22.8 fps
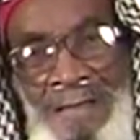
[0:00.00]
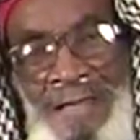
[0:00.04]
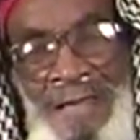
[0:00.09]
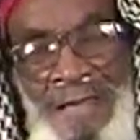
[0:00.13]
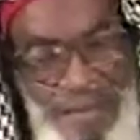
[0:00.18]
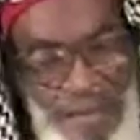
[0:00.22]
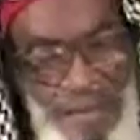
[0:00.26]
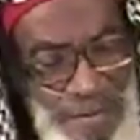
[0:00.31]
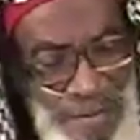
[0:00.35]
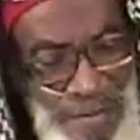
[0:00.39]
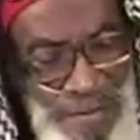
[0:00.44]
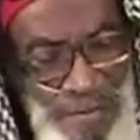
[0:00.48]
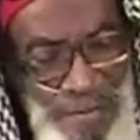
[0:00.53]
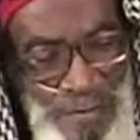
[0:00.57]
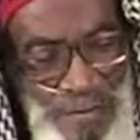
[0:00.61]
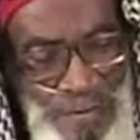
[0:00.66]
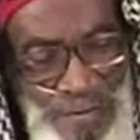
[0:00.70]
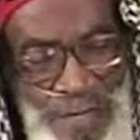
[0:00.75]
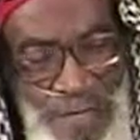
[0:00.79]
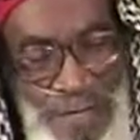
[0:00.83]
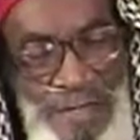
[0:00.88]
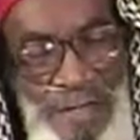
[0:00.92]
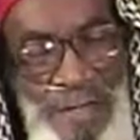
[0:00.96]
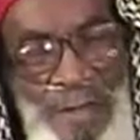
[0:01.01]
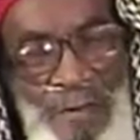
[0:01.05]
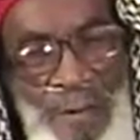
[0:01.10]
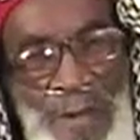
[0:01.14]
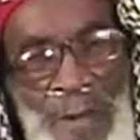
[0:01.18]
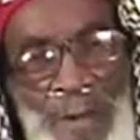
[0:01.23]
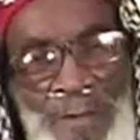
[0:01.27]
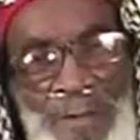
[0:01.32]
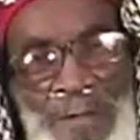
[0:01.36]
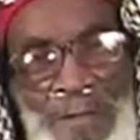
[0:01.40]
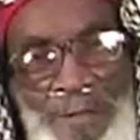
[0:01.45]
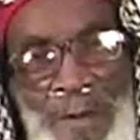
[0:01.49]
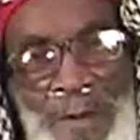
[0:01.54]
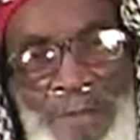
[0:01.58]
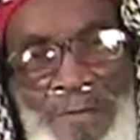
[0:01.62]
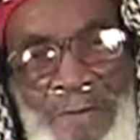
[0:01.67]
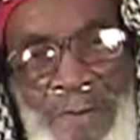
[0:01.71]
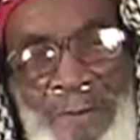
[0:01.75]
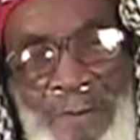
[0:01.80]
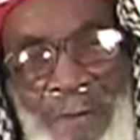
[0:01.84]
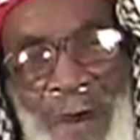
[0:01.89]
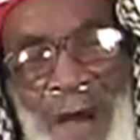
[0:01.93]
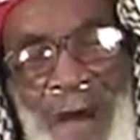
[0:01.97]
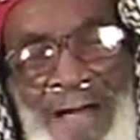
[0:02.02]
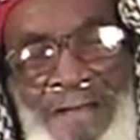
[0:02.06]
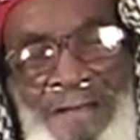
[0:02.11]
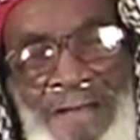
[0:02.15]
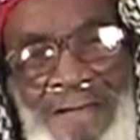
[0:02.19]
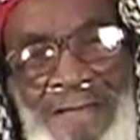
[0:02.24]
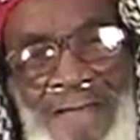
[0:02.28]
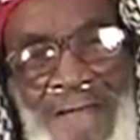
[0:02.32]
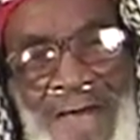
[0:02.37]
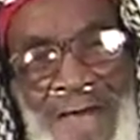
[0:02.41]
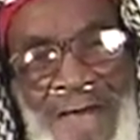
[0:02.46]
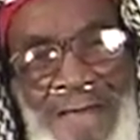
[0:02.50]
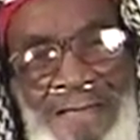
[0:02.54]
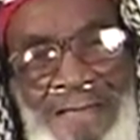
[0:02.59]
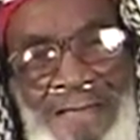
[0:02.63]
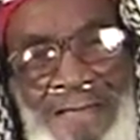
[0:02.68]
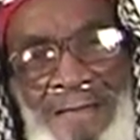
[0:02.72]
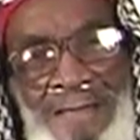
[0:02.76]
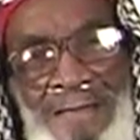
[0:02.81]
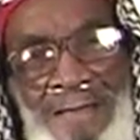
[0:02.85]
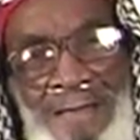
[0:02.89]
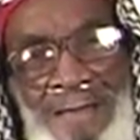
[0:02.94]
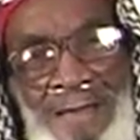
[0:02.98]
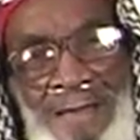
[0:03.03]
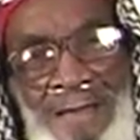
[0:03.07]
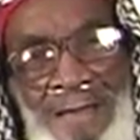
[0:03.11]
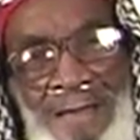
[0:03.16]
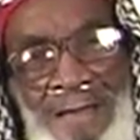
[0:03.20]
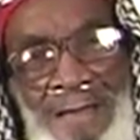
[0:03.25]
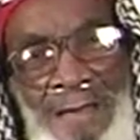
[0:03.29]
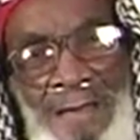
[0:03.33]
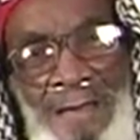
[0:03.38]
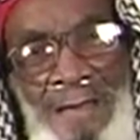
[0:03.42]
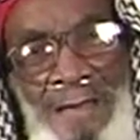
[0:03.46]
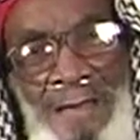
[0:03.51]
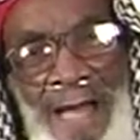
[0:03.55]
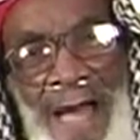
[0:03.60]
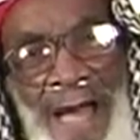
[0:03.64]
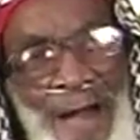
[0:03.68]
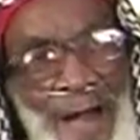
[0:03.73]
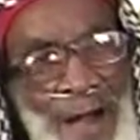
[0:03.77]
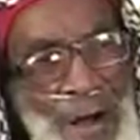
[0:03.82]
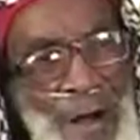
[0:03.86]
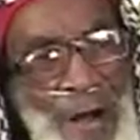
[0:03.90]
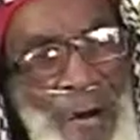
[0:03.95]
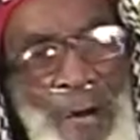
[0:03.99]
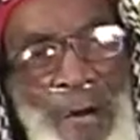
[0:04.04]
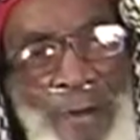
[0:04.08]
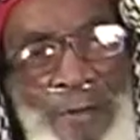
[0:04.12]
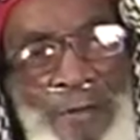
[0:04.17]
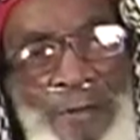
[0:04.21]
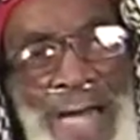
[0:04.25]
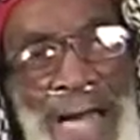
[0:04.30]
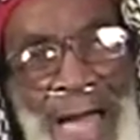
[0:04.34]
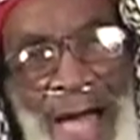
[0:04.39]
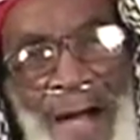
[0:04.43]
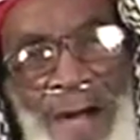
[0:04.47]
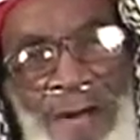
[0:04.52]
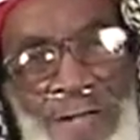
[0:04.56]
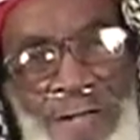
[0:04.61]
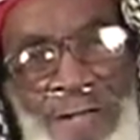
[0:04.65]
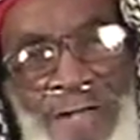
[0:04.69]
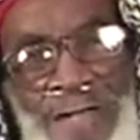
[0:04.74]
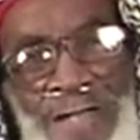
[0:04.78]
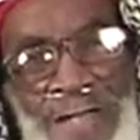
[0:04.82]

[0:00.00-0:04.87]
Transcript: This is where we're supposed to be marching at. Our own house.